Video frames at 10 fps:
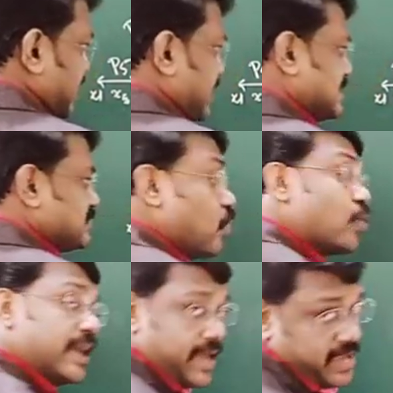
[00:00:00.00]
as
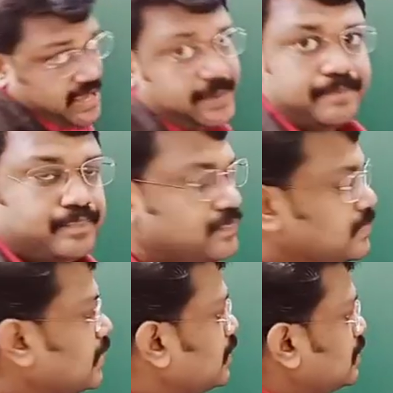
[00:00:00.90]
small a.
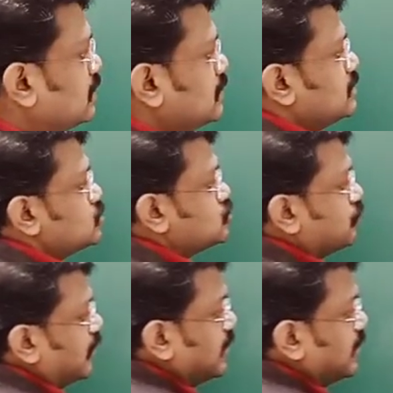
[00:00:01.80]
So, when